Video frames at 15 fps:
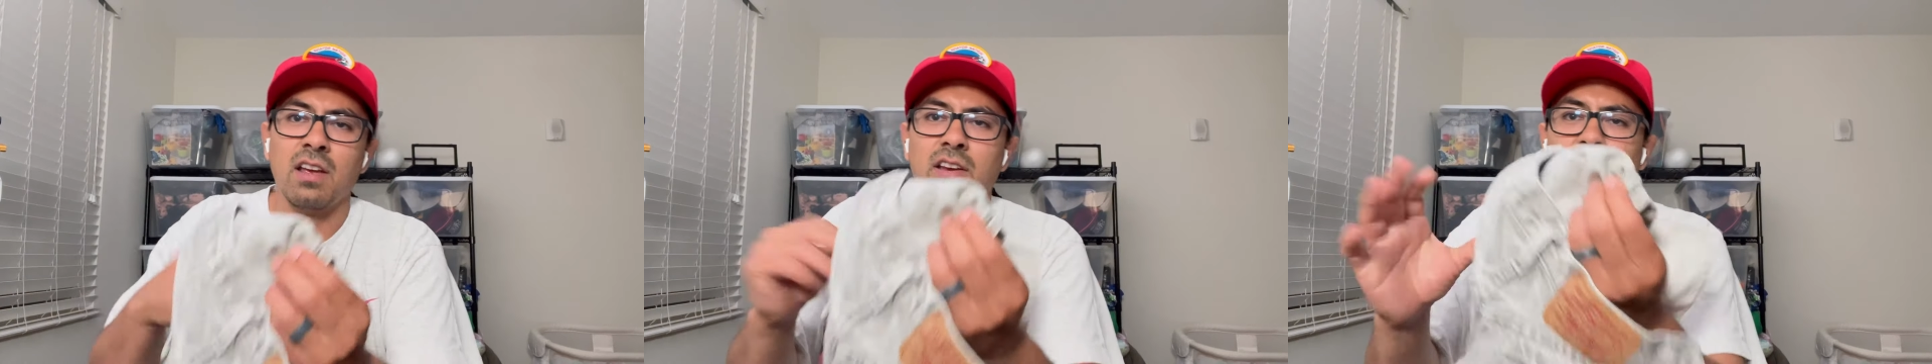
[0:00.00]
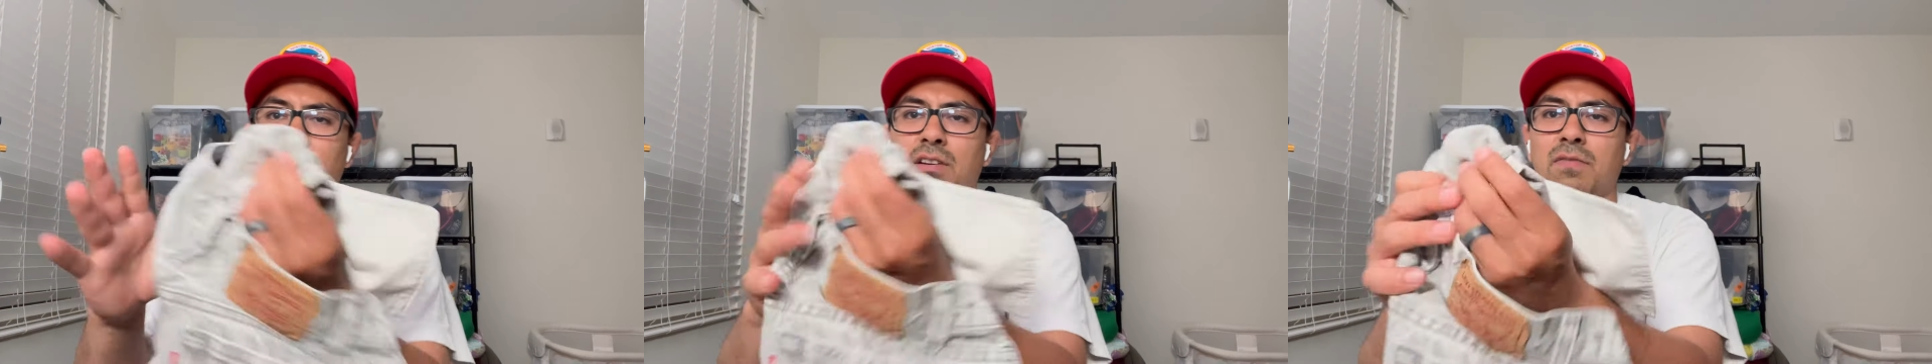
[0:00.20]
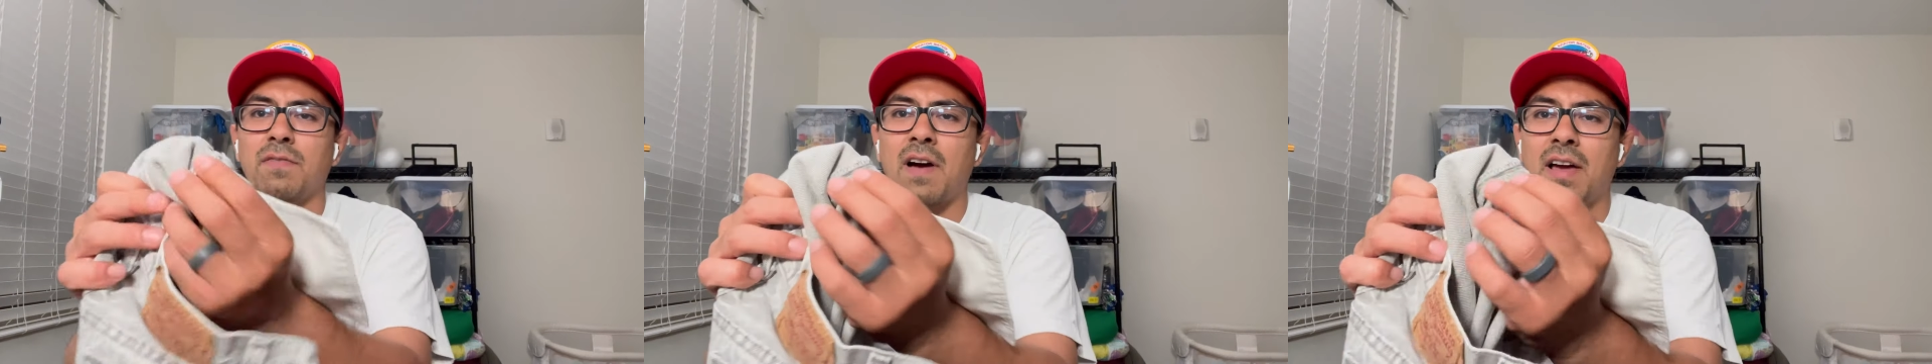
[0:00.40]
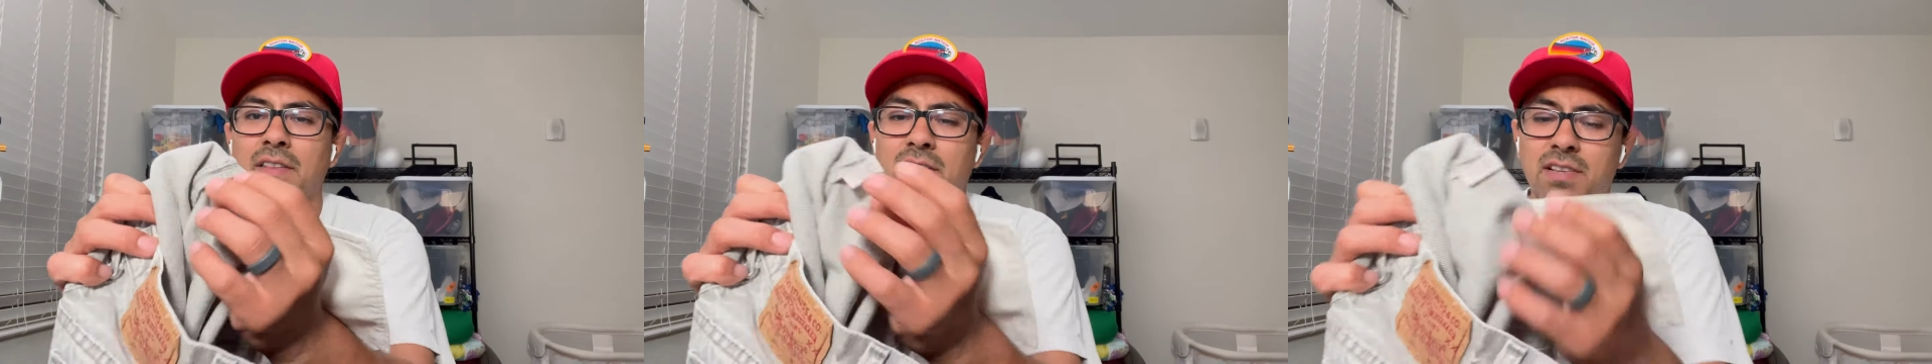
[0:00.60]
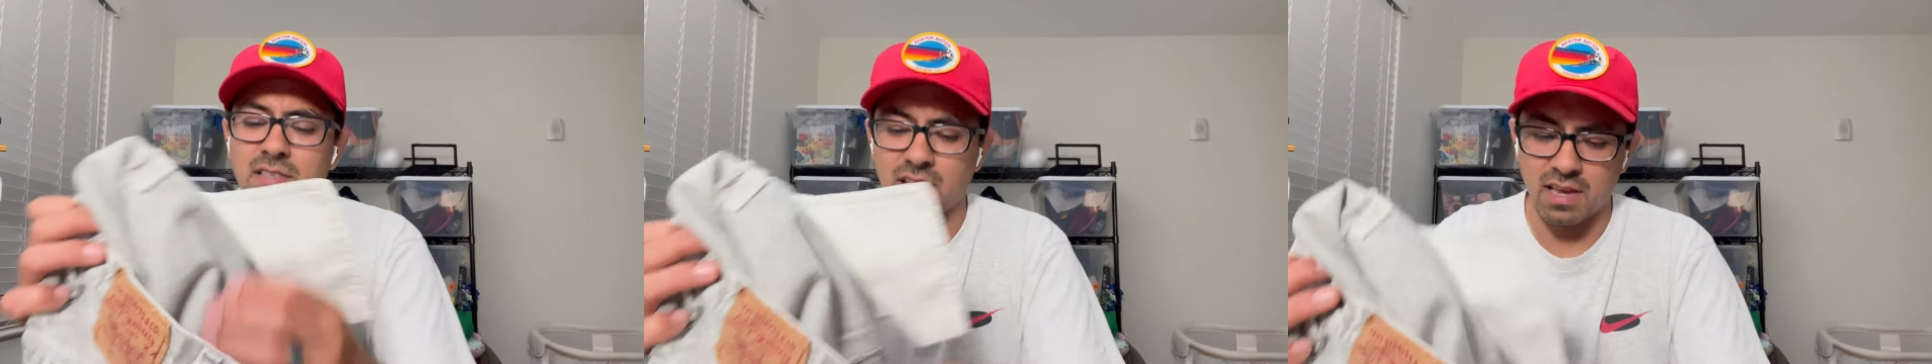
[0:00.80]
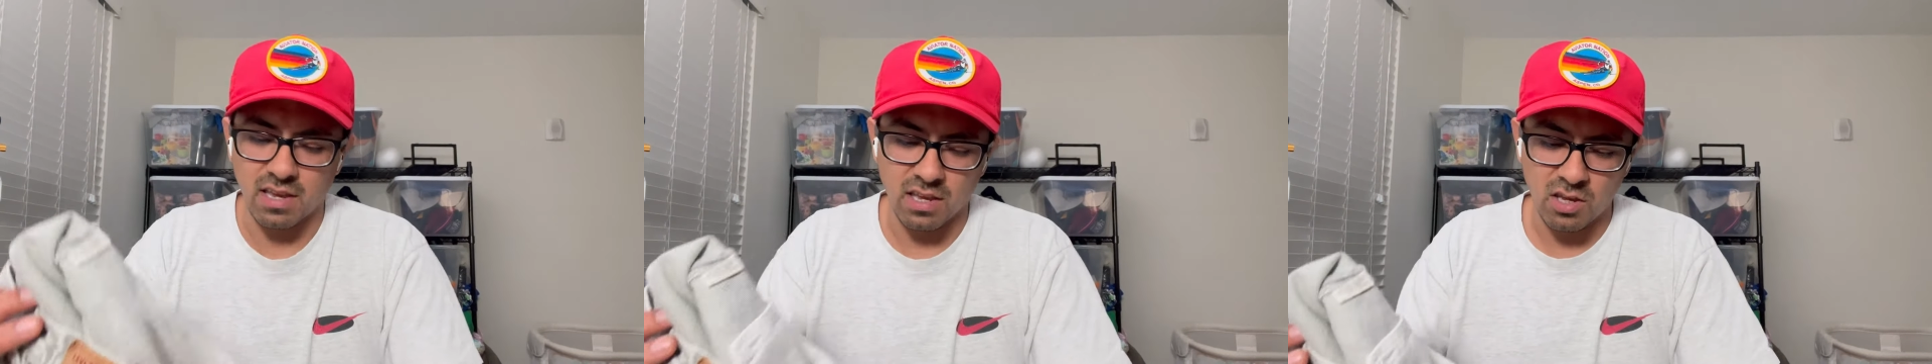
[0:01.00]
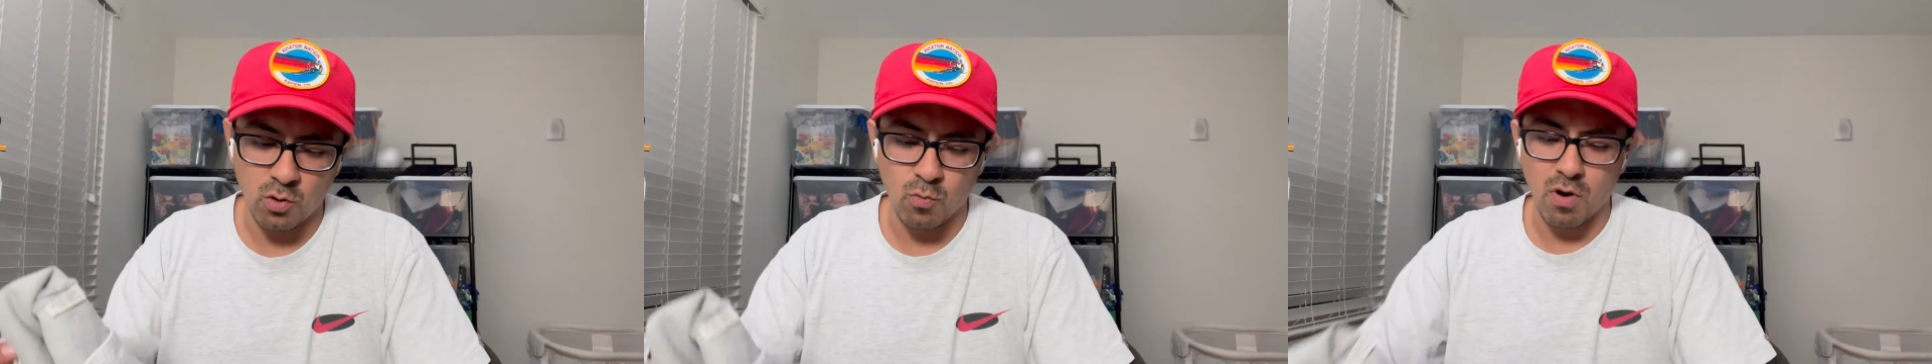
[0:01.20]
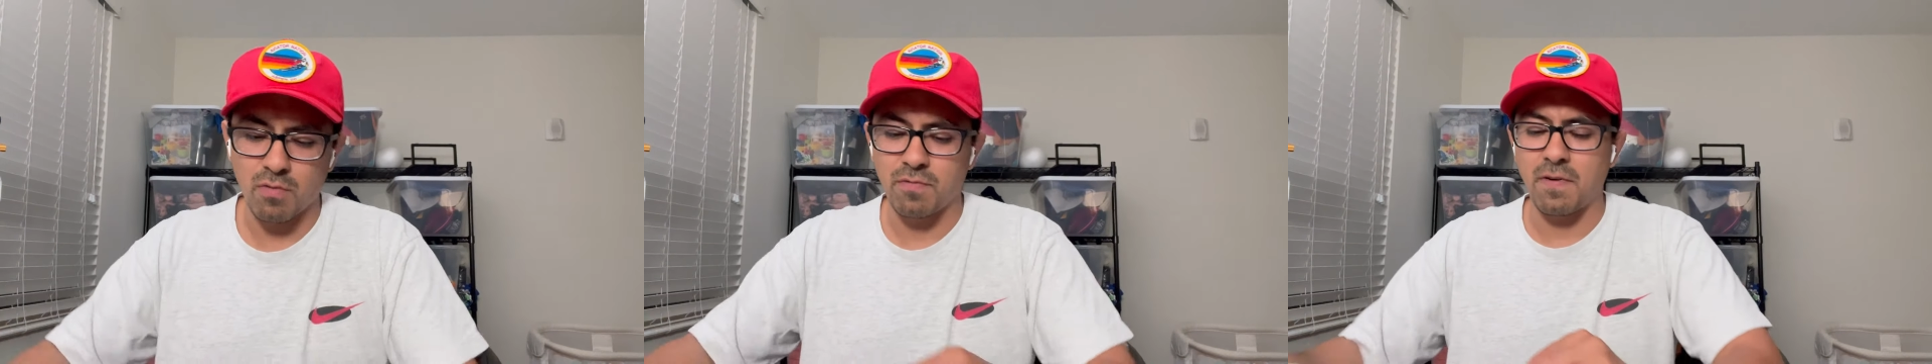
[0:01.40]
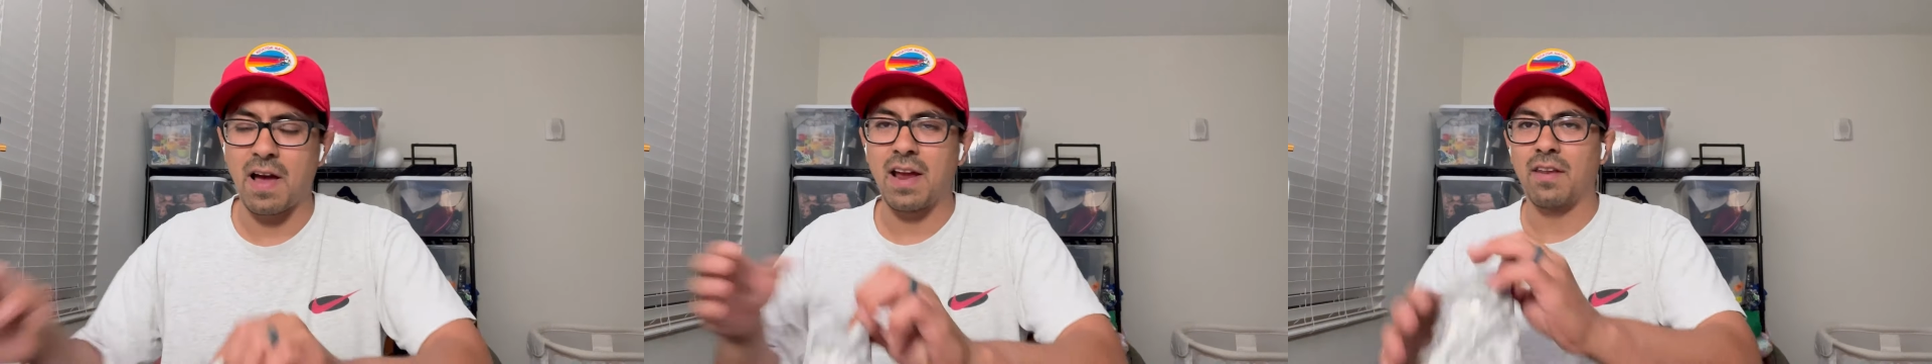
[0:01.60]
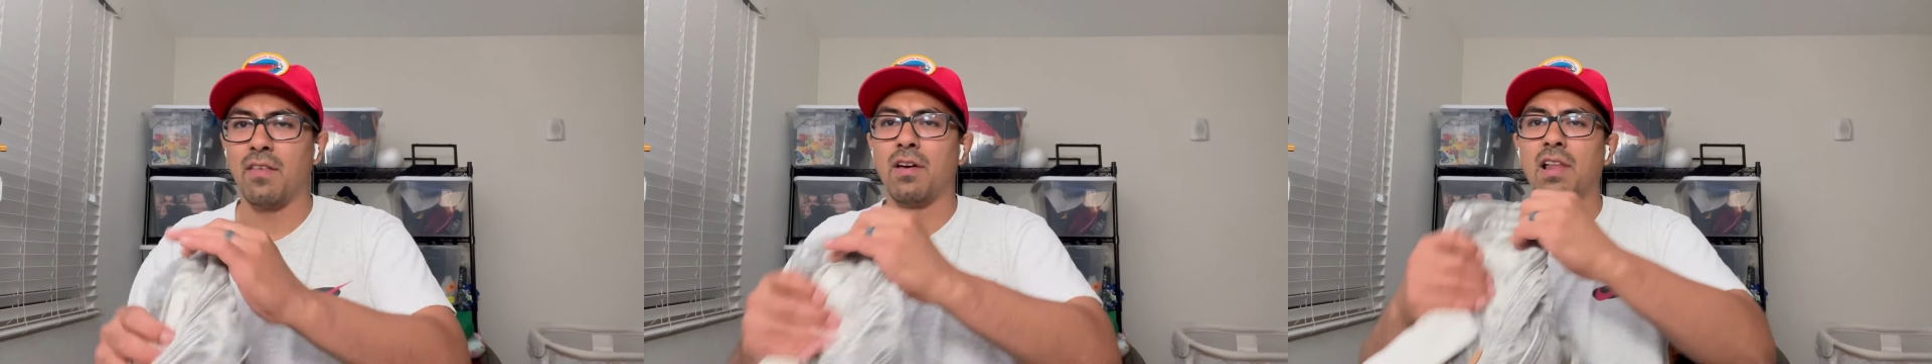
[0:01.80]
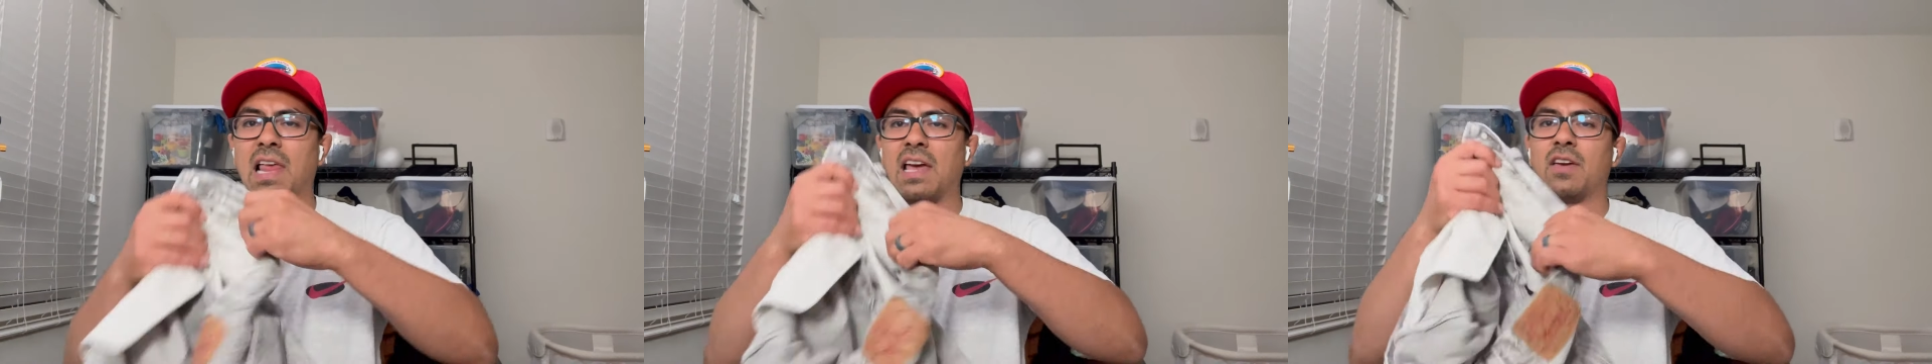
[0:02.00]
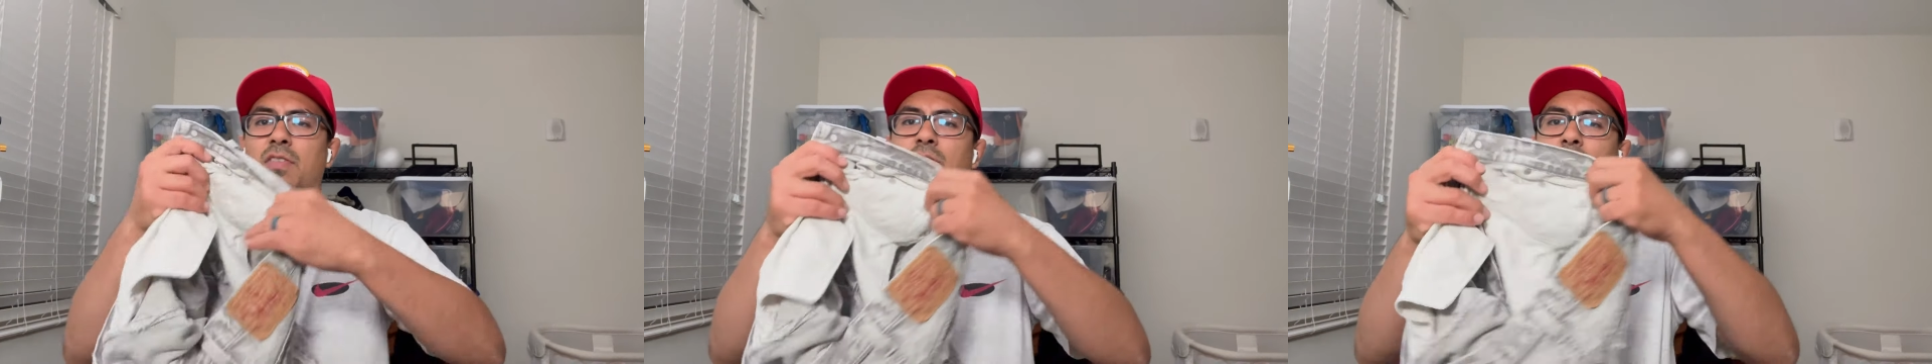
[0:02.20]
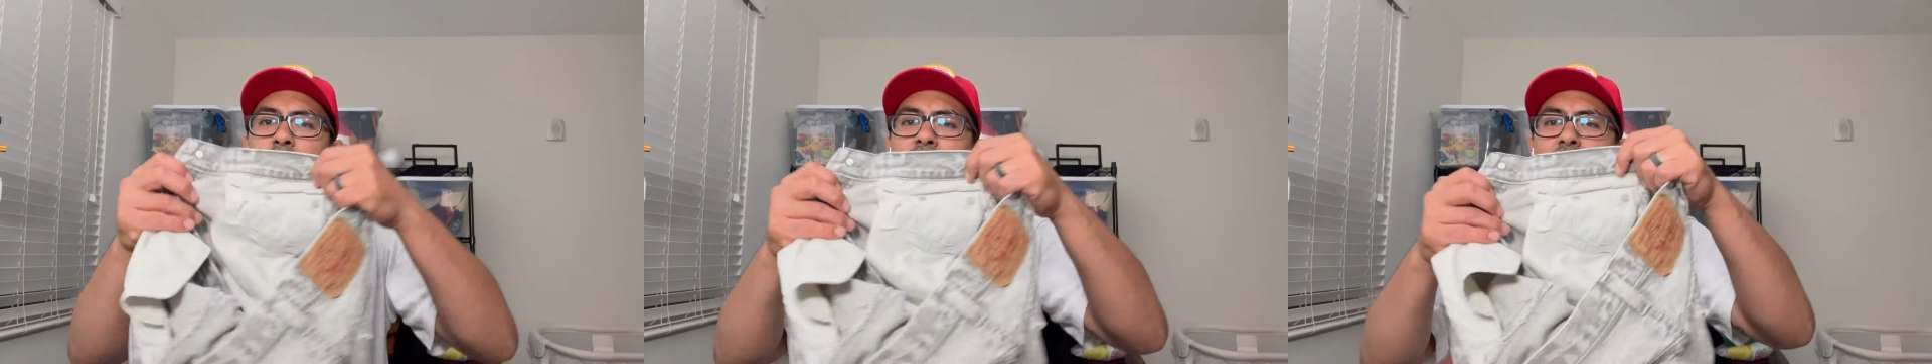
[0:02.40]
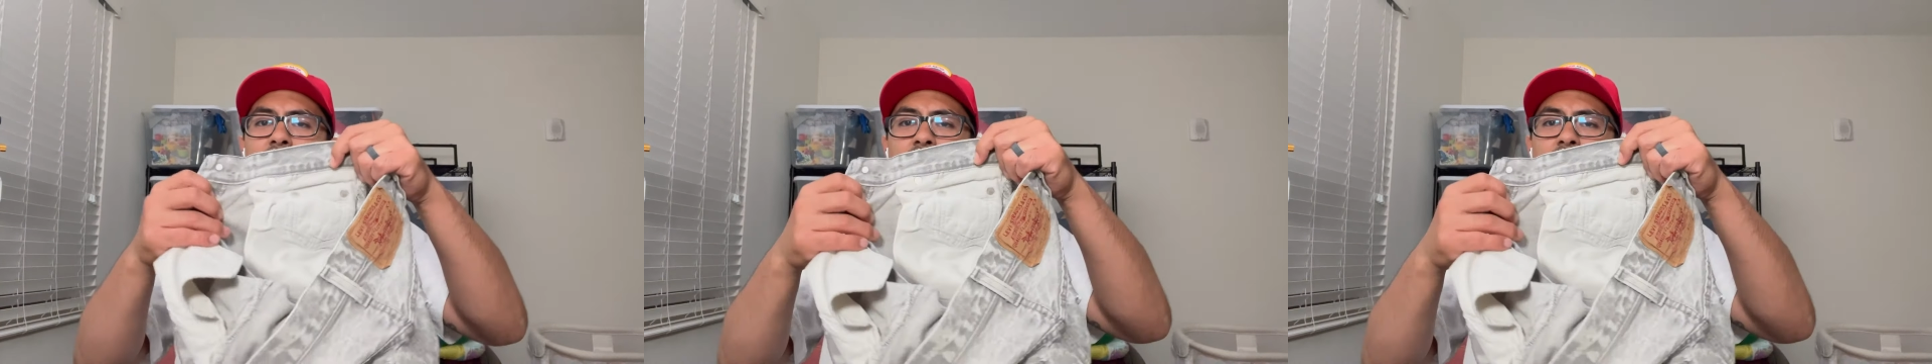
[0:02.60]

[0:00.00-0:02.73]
you're gonna find this, like, you won't find the like 3